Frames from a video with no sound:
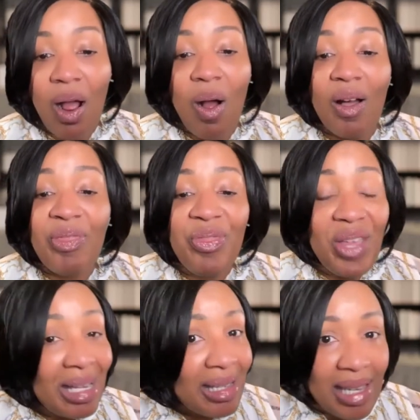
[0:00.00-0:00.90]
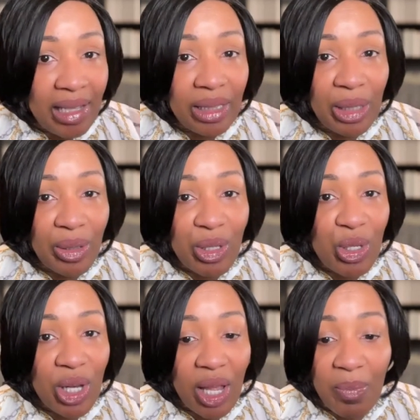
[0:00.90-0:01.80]
Authentic
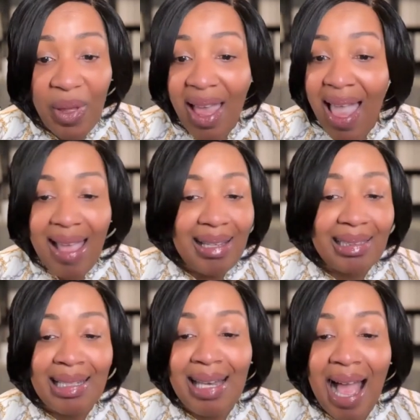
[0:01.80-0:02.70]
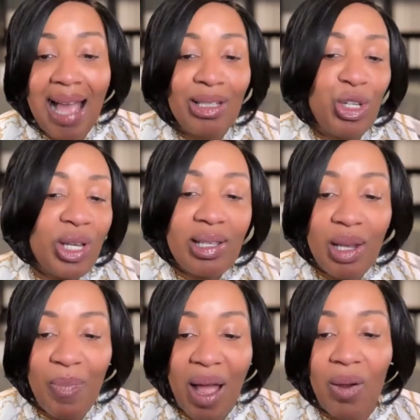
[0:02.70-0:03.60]
leadership is not just
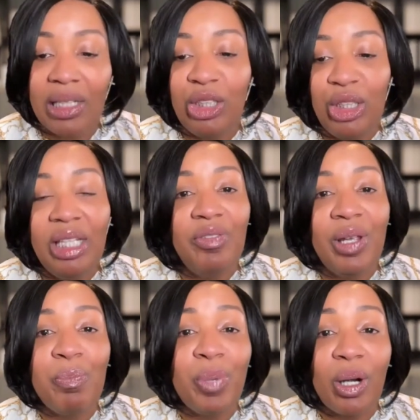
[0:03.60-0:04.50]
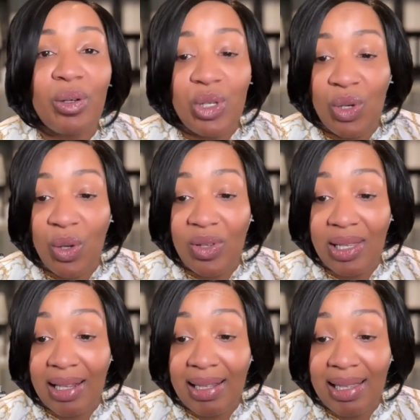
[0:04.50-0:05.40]
about achieving personal
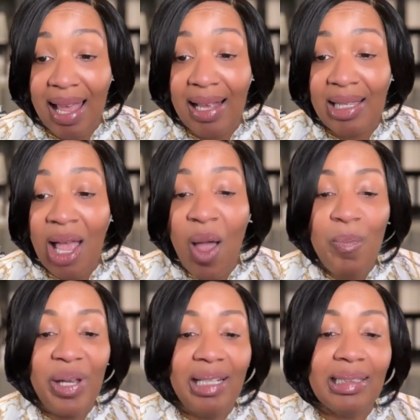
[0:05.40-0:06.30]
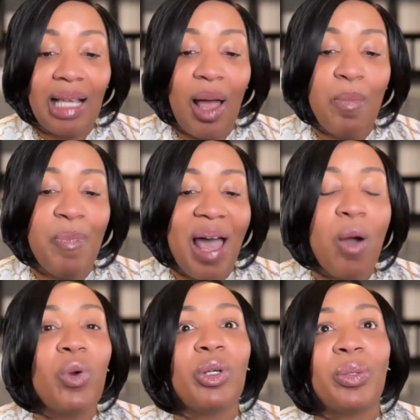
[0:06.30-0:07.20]
success, but it's
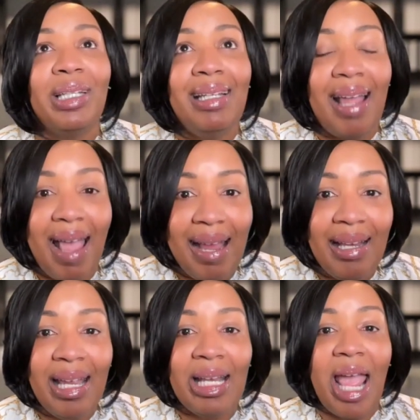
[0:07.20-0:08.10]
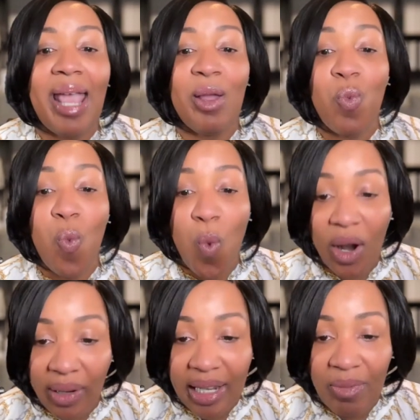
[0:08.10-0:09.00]
about creating a
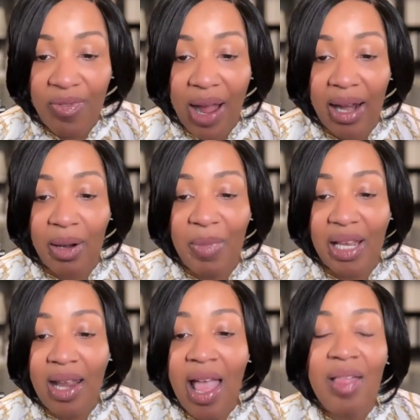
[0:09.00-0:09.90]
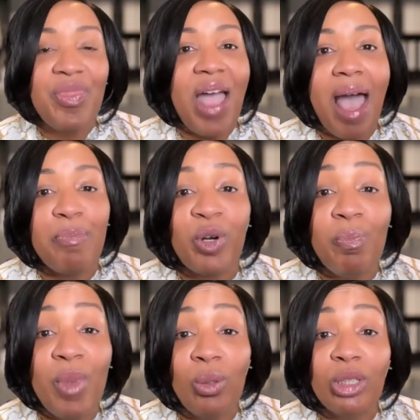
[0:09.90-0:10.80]
work environment that
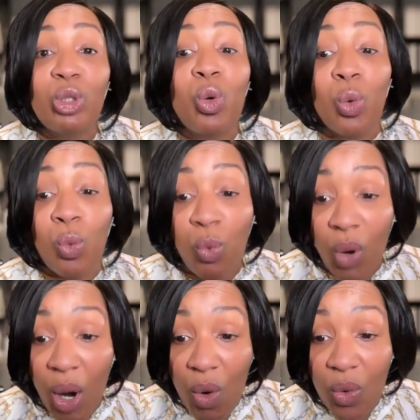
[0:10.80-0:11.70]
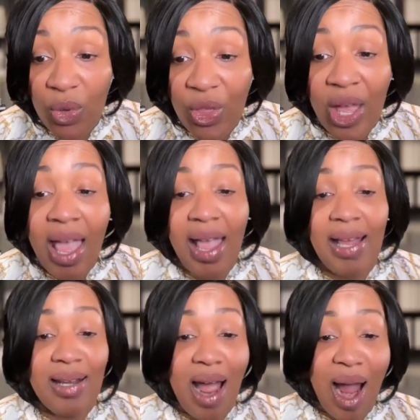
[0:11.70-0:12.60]
promotes growth
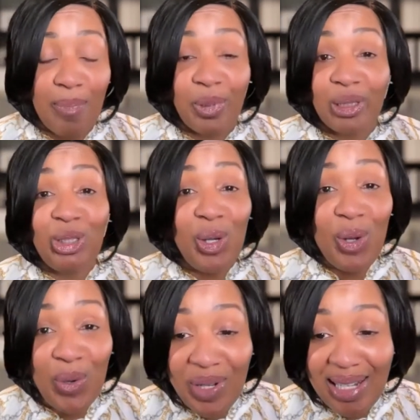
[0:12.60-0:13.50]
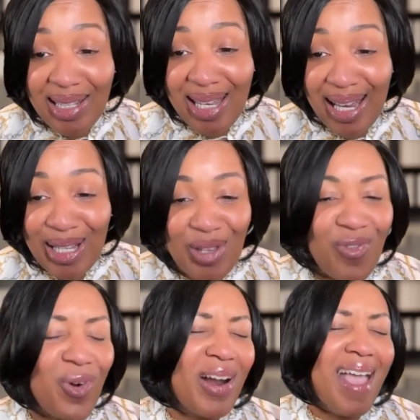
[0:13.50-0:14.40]
and opportunities
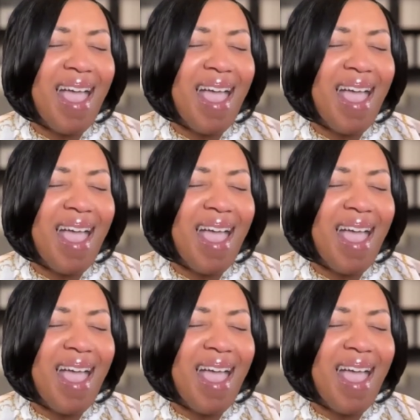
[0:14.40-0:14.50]
for